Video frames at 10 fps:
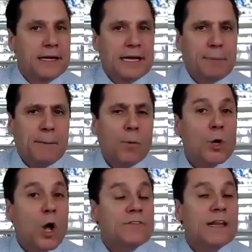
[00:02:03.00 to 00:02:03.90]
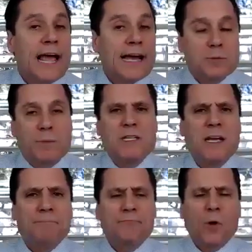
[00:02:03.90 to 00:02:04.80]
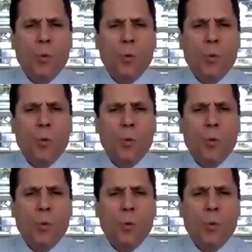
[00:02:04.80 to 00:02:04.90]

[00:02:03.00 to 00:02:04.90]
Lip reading: People will often ask me, Tim,